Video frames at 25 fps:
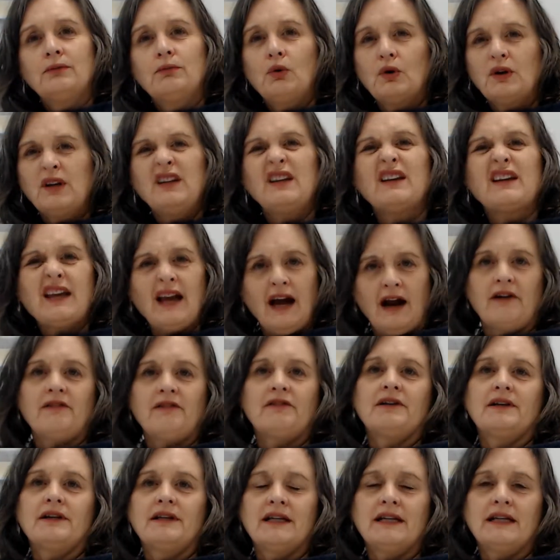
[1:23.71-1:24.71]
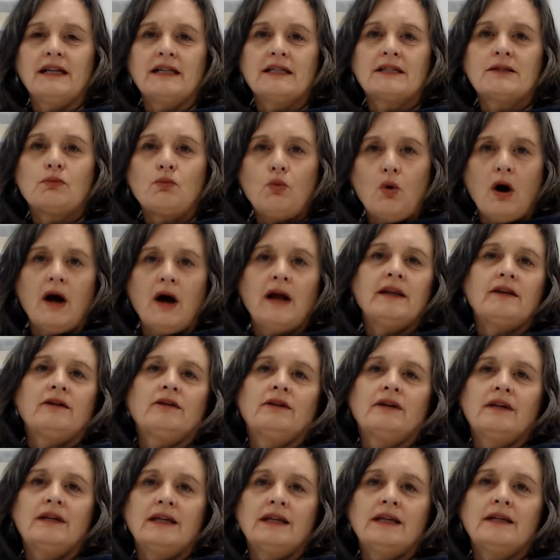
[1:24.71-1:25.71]
What are your current needs? Why do you
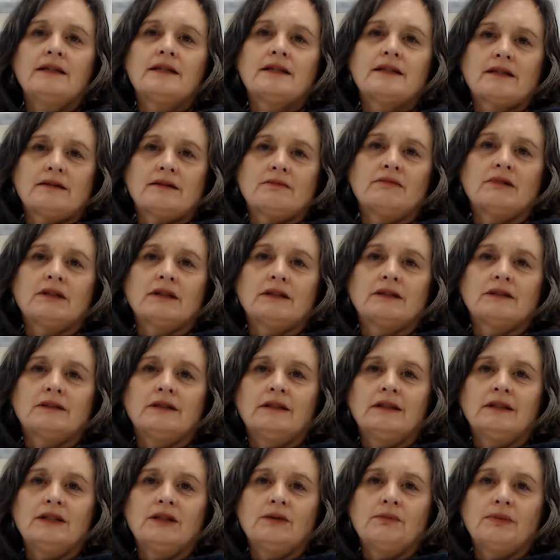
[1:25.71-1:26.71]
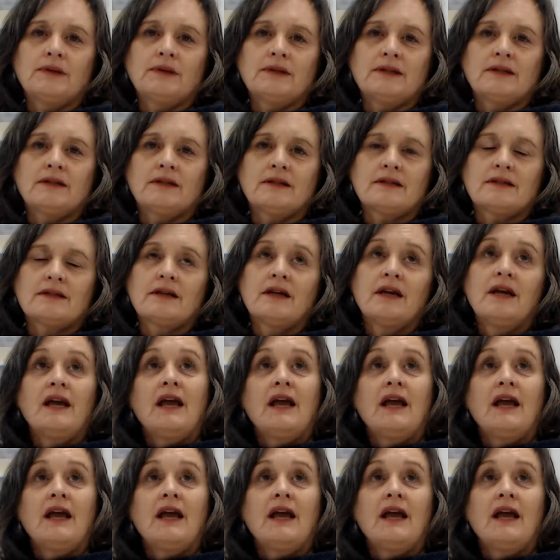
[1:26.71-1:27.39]
need someone in your business?